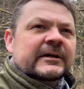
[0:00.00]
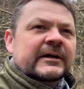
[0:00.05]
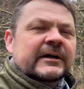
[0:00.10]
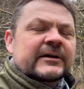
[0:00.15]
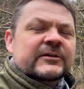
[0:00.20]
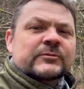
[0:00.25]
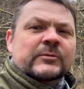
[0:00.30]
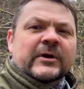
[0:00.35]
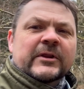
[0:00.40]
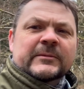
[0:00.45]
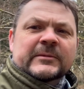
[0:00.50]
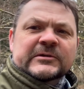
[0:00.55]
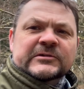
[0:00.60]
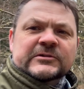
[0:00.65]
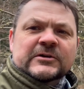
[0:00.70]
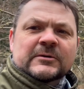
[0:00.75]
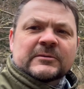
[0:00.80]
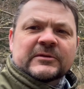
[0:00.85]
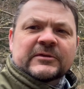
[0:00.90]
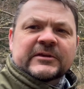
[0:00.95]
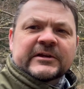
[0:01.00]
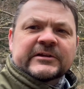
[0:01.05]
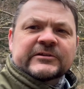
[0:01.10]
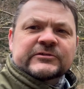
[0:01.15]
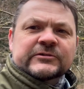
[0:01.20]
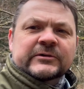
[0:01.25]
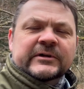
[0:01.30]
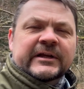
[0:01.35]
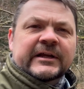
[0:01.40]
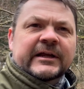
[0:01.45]
It's one of the most common things
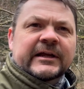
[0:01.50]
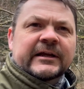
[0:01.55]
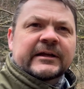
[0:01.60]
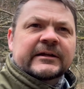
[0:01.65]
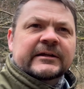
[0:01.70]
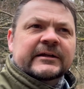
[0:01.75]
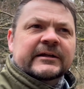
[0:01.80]
you'll hear